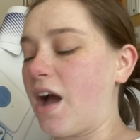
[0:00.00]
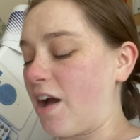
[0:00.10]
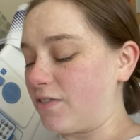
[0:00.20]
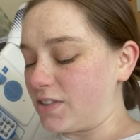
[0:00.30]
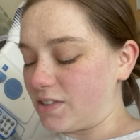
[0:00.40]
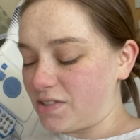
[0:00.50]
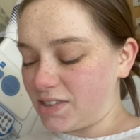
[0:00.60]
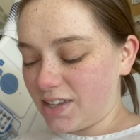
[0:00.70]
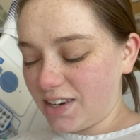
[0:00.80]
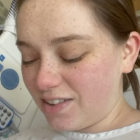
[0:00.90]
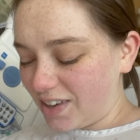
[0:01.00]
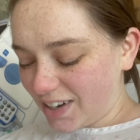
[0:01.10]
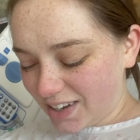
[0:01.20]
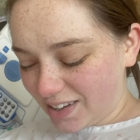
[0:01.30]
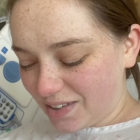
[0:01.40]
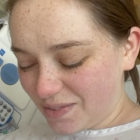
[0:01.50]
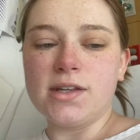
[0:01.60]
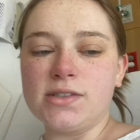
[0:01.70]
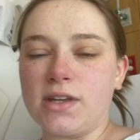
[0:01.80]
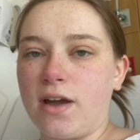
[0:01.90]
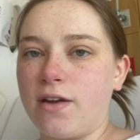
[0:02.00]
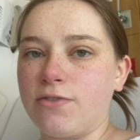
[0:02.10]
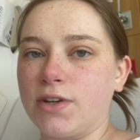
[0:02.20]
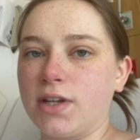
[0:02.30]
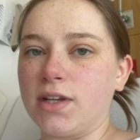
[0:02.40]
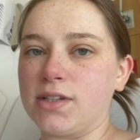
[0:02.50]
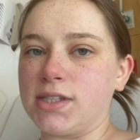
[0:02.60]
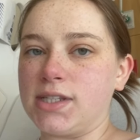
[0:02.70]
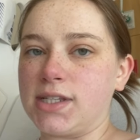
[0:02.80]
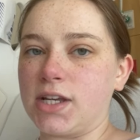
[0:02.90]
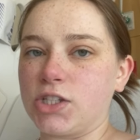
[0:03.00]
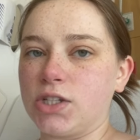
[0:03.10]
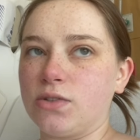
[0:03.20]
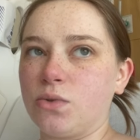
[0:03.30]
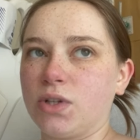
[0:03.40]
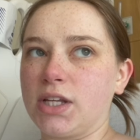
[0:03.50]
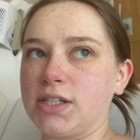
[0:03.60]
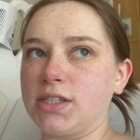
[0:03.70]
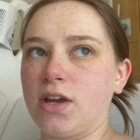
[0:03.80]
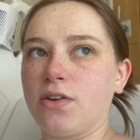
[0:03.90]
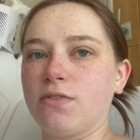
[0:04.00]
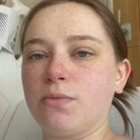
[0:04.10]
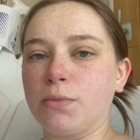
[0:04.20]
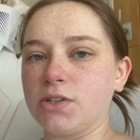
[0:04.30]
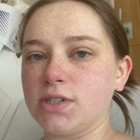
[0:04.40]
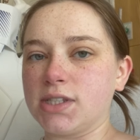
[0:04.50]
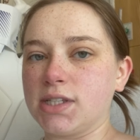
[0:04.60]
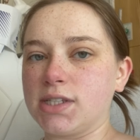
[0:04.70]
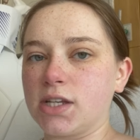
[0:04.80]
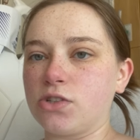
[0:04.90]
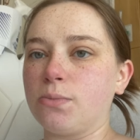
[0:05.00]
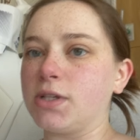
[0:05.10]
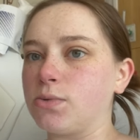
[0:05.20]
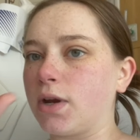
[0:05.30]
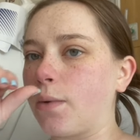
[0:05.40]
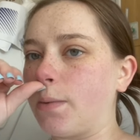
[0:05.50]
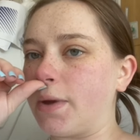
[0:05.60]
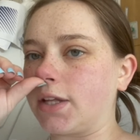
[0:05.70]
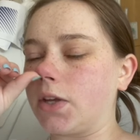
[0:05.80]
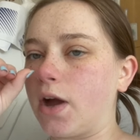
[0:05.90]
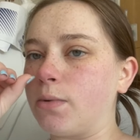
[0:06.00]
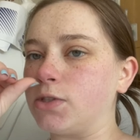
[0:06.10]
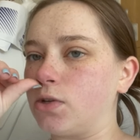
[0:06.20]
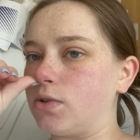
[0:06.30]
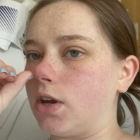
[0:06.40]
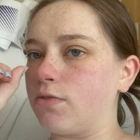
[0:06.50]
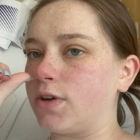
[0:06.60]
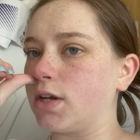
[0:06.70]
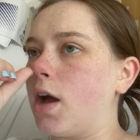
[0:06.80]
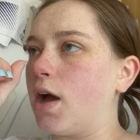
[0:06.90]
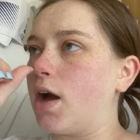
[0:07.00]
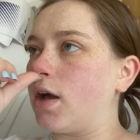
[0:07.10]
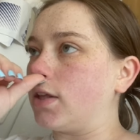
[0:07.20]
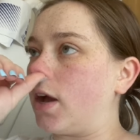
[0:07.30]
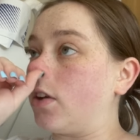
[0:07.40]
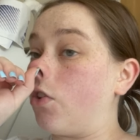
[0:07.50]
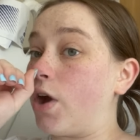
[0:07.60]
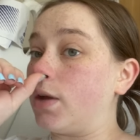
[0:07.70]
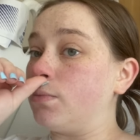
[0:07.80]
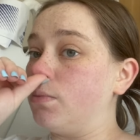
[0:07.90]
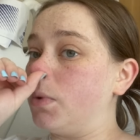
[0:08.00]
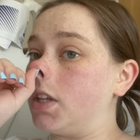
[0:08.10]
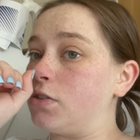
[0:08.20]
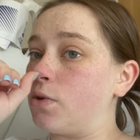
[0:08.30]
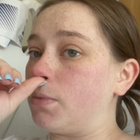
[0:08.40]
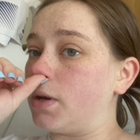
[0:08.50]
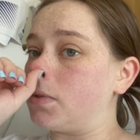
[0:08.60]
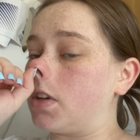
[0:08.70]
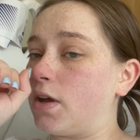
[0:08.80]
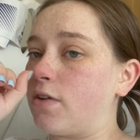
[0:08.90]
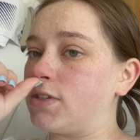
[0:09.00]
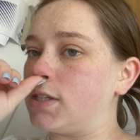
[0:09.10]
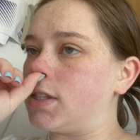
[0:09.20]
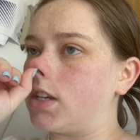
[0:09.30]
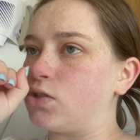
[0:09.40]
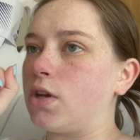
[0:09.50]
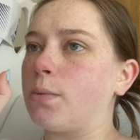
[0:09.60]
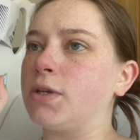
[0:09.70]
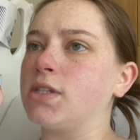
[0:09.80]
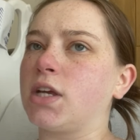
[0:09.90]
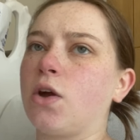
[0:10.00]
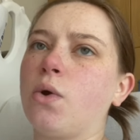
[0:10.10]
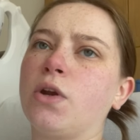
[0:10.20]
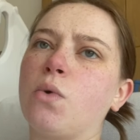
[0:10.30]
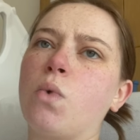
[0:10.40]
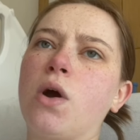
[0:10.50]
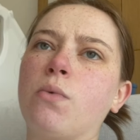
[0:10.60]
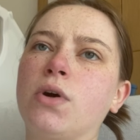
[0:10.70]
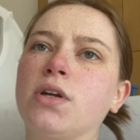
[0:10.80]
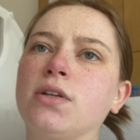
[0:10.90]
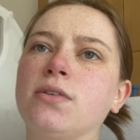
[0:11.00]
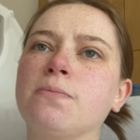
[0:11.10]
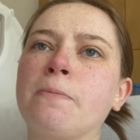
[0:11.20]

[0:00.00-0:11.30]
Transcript: I feel so skinny right now. So yeah, if you're getting a C-section or like scared of emergency section, because when I went back there, I was so terrified. I like, I cried when they told me I was gonna have a C-section, not because like, oh, I don't want one.